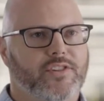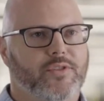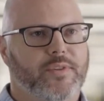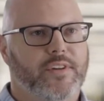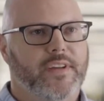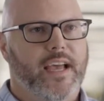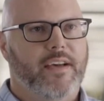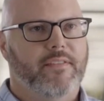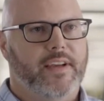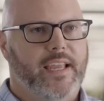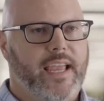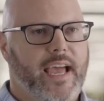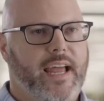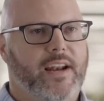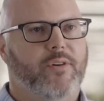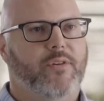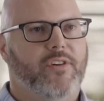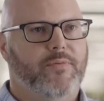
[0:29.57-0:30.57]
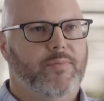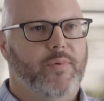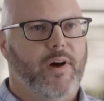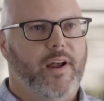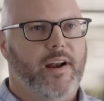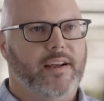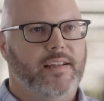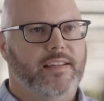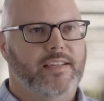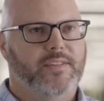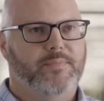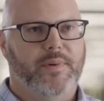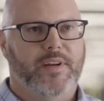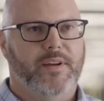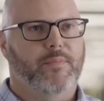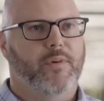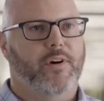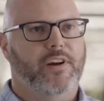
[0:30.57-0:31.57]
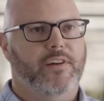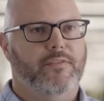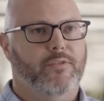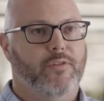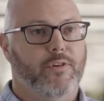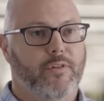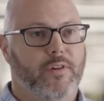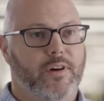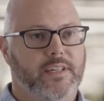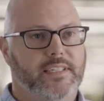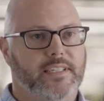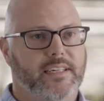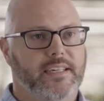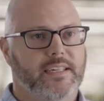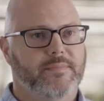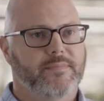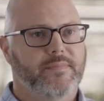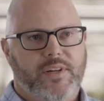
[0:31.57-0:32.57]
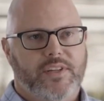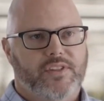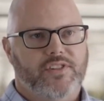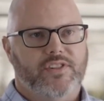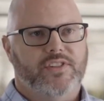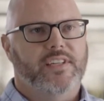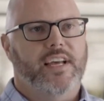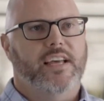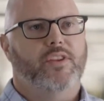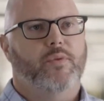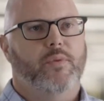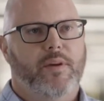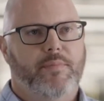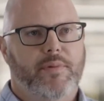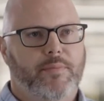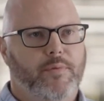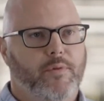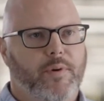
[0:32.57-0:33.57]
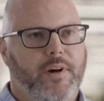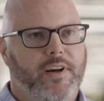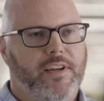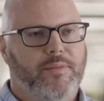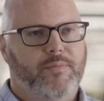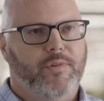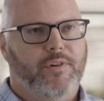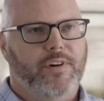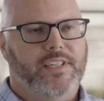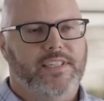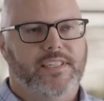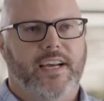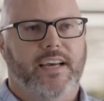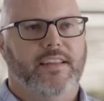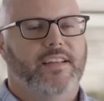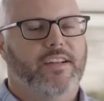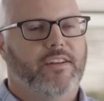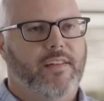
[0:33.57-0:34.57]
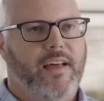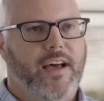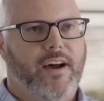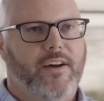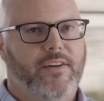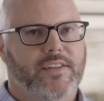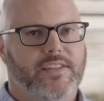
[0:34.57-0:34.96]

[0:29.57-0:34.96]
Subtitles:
So we have a category product that's been in market for a long time, but it's just not the way people want it anymore. It's not in the cloud.